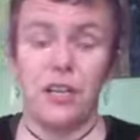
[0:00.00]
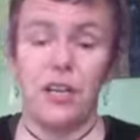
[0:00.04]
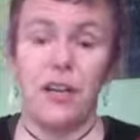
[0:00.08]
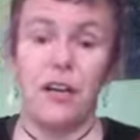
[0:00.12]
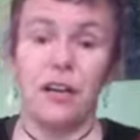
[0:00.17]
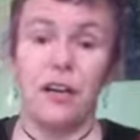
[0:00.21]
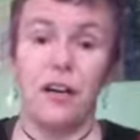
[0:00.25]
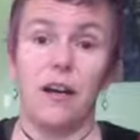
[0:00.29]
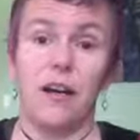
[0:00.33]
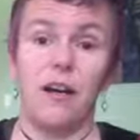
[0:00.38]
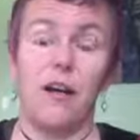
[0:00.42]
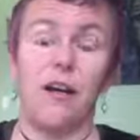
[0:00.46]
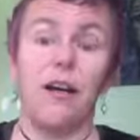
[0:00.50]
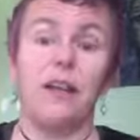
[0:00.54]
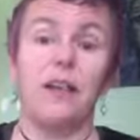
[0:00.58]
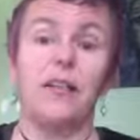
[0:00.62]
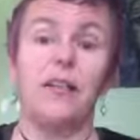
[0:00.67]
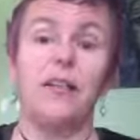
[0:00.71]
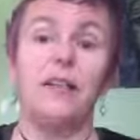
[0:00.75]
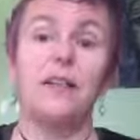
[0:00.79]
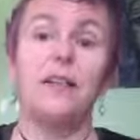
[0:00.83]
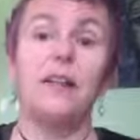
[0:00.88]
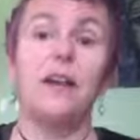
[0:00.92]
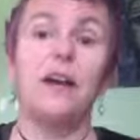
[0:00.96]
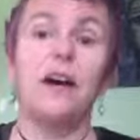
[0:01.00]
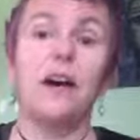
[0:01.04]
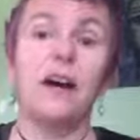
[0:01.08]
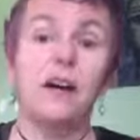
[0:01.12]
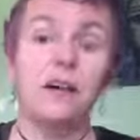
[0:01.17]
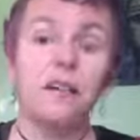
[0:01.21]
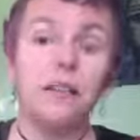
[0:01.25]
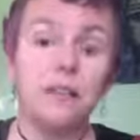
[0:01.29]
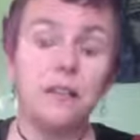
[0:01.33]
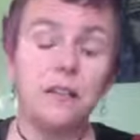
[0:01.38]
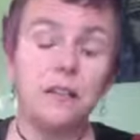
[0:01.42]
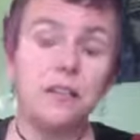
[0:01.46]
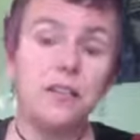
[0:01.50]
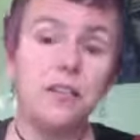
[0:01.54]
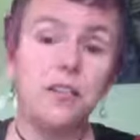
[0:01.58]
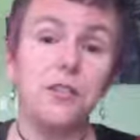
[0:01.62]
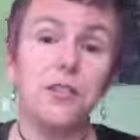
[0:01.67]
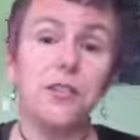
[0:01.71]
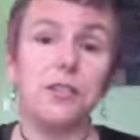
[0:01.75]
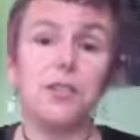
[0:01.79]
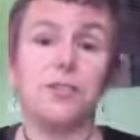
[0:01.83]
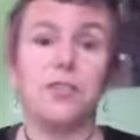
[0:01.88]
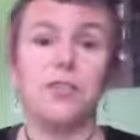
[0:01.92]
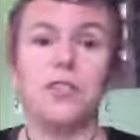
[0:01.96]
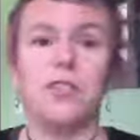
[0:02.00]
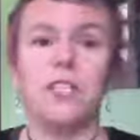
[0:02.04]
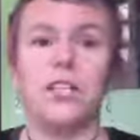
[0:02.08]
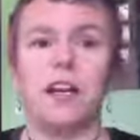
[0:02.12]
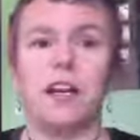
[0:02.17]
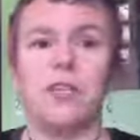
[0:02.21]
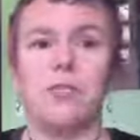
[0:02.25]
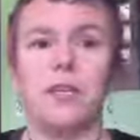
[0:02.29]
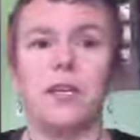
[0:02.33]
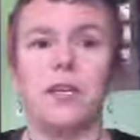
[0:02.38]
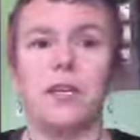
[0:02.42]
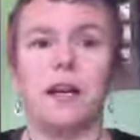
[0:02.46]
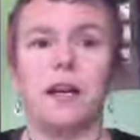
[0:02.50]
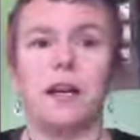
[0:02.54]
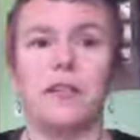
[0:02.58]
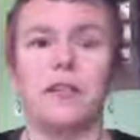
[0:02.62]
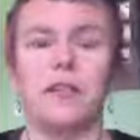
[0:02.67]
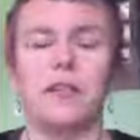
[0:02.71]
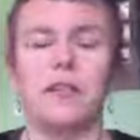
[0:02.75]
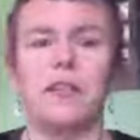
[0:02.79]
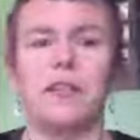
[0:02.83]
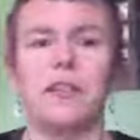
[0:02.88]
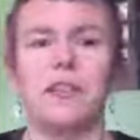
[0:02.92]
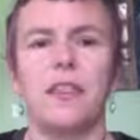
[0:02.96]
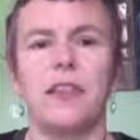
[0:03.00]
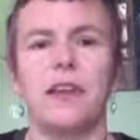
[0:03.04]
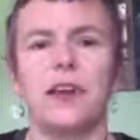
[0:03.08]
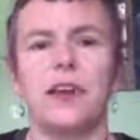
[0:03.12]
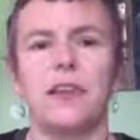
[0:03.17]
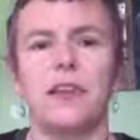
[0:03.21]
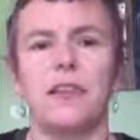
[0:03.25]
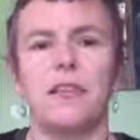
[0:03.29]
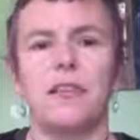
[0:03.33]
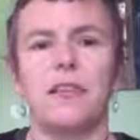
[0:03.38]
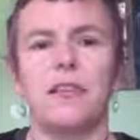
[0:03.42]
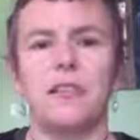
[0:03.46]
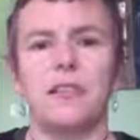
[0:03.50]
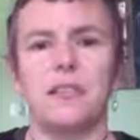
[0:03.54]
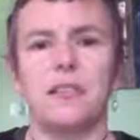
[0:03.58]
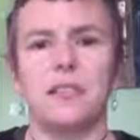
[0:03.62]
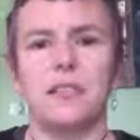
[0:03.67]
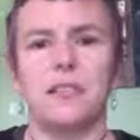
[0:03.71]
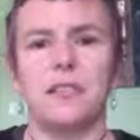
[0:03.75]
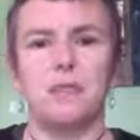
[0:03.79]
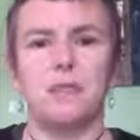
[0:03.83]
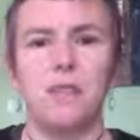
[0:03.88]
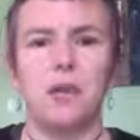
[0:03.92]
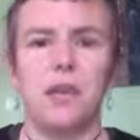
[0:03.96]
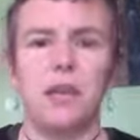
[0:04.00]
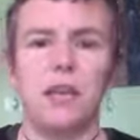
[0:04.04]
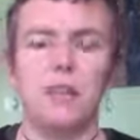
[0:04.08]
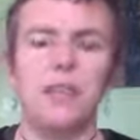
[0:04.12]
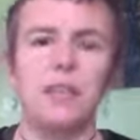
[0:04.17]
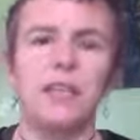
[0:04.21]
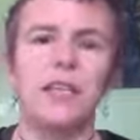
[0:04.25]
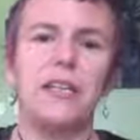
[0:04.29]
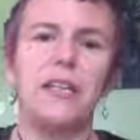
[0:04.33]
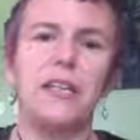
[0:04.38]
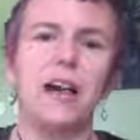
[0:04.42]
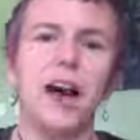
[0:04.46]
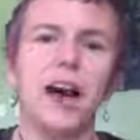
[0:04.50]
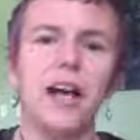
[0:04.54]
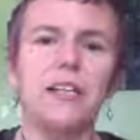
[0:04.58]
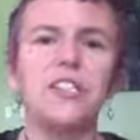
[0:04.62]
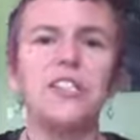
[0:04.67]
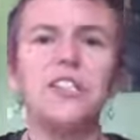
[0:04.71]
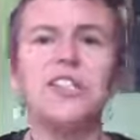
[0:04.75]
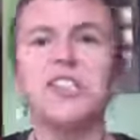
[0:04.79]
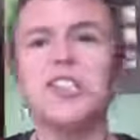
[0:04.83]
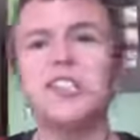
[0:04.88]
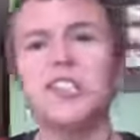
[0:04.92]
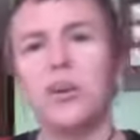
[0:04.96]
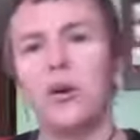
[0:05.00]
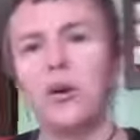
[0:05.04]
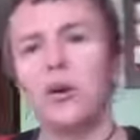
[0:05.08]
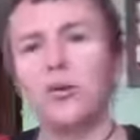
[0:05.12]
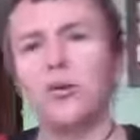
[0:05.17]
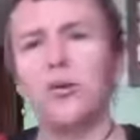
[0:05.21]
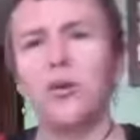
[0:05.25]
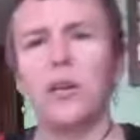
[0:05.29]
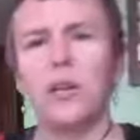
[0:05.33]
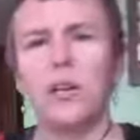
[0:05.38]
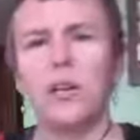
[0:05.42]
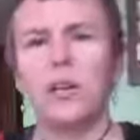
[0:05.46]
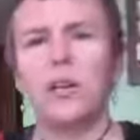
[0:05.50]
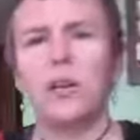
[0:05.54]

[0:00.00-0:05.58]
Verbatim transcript: Uh, another use for Damiana that is maybe not so